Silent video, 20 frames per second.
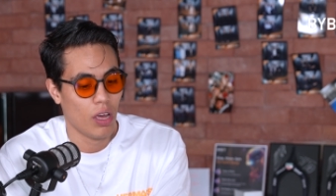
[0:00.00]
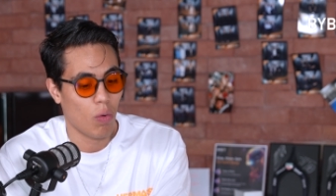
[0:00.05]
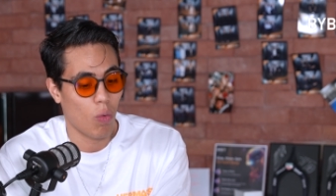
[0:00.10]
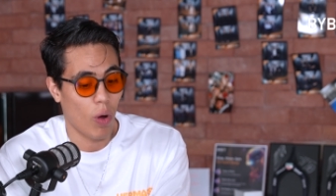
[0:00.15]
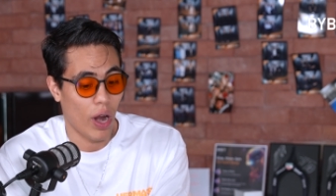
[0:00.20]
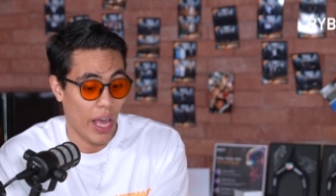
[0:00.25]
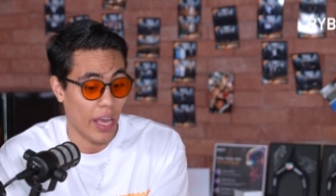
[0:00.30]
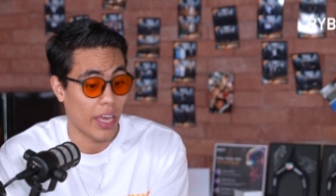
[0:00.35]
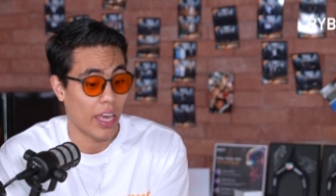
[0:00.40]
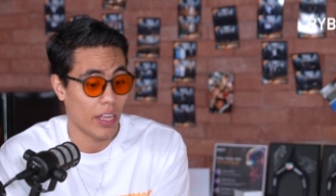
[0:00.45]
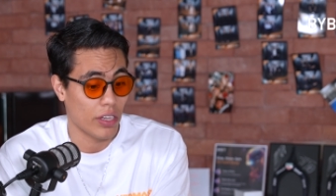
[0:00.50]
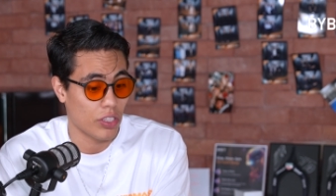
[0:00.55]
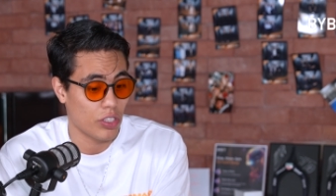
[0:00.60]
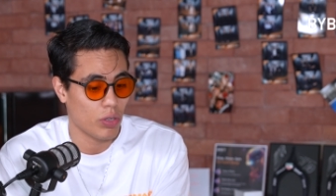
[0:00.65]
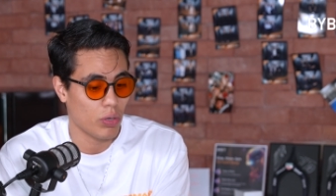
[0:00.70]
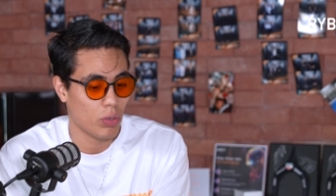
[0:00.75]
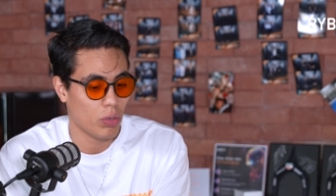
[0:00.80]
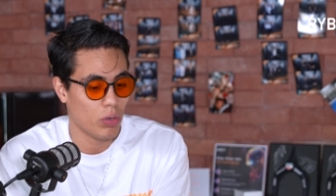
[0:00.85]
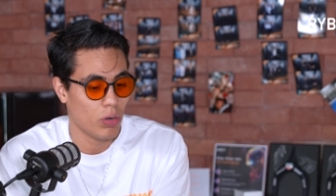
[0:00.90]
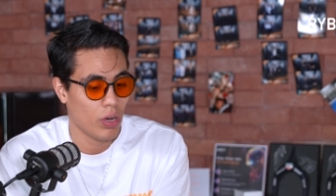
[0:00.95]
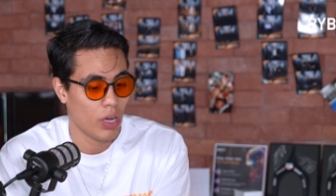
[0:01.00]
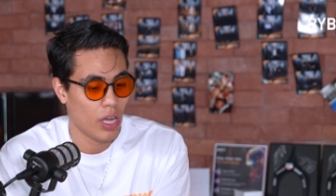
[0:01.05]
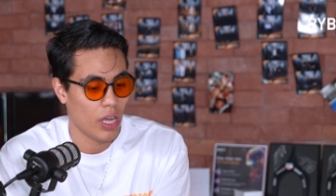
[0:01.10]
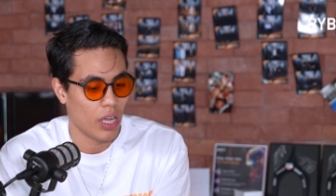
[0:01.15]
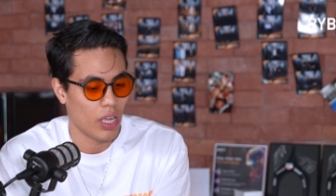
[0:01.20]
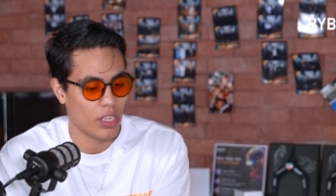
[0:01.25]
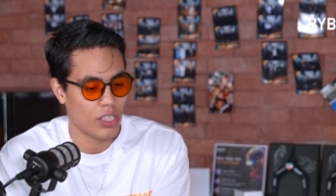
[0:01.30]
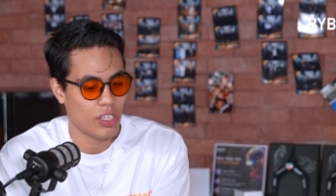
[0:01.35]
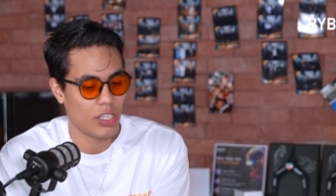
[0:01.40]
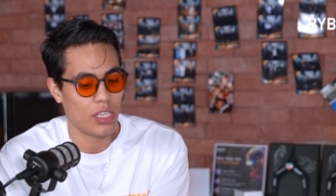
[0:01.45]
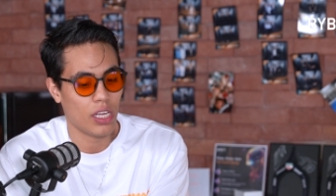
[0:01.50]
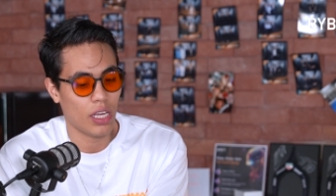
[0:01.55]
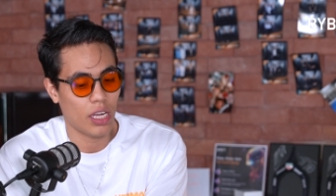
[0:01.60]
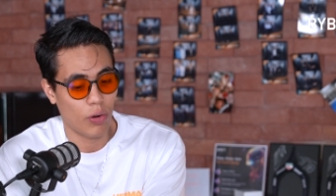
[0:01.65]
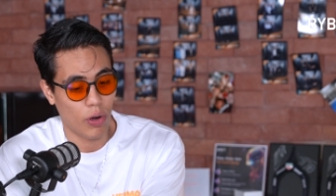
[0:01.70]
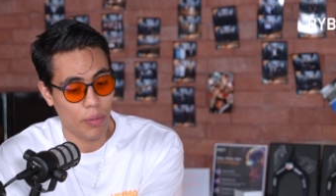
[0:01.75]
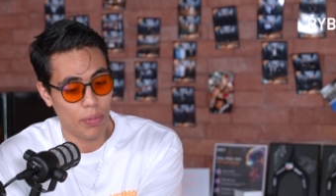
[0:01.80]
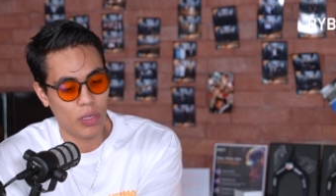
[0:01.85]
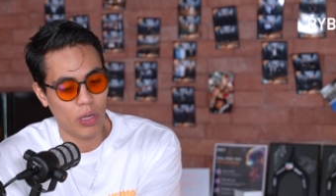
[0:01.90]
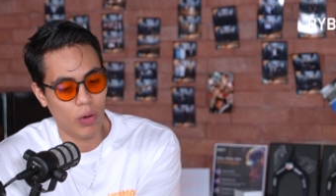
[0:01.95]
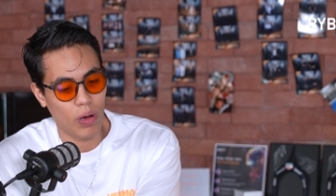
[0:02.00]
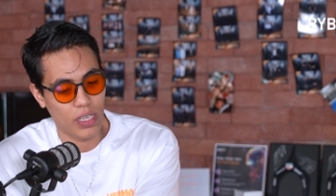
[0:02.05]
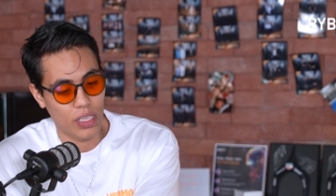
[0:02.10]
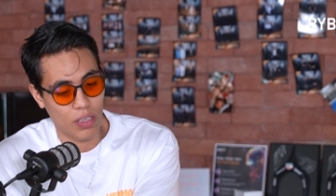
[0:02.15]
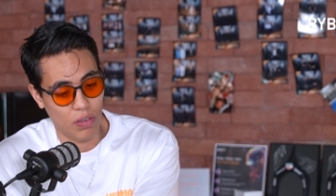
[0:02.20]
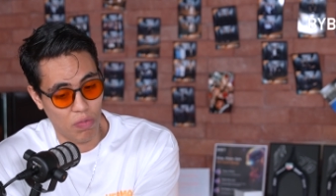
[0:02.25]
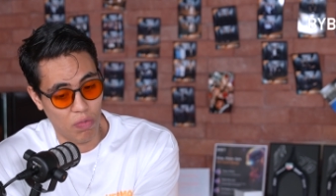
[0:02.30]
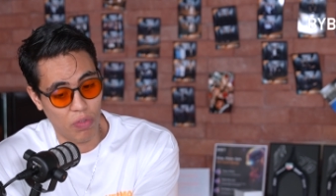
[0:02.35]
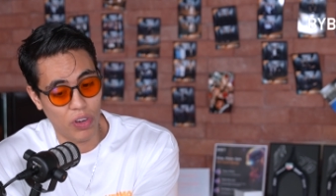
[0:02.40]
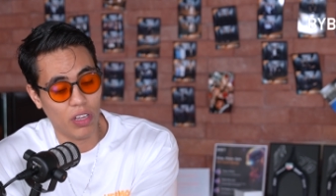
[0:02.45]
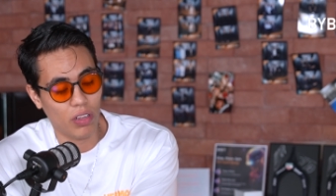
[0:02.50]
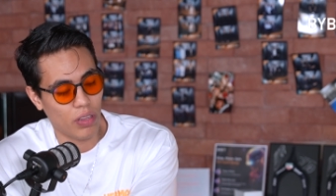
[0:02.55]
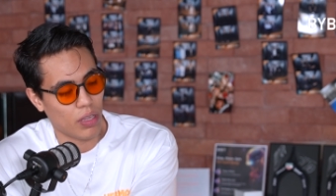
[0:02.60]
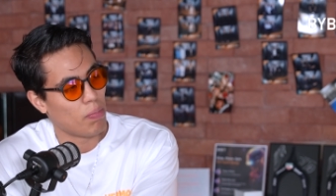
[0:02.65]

What I can do is see crypto as a real